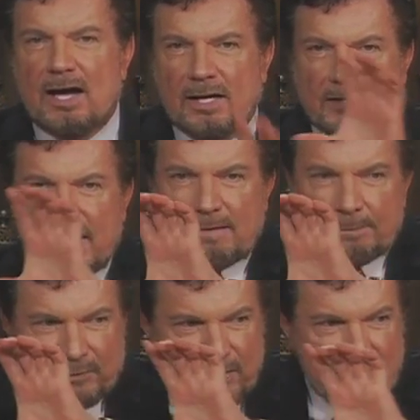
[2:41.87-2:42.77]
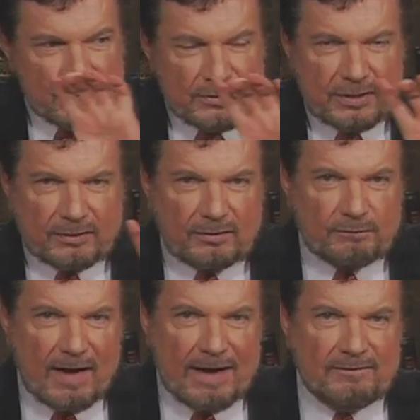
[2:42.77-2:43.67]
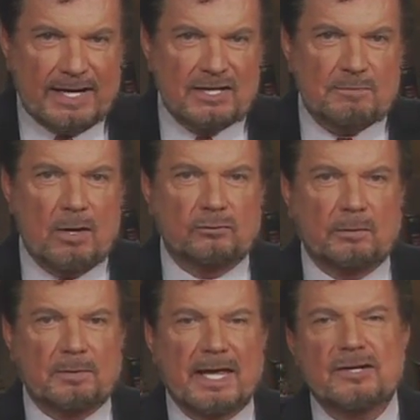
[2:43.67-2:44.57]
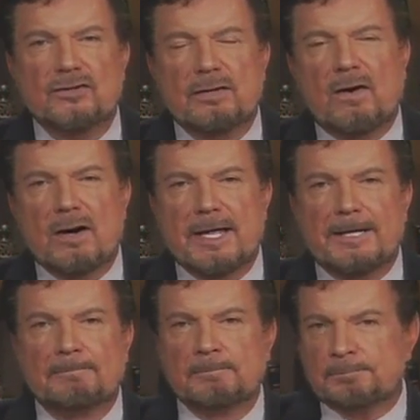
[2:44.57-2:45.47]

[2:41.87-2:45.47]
God gave them 365 days multiplication of heartache.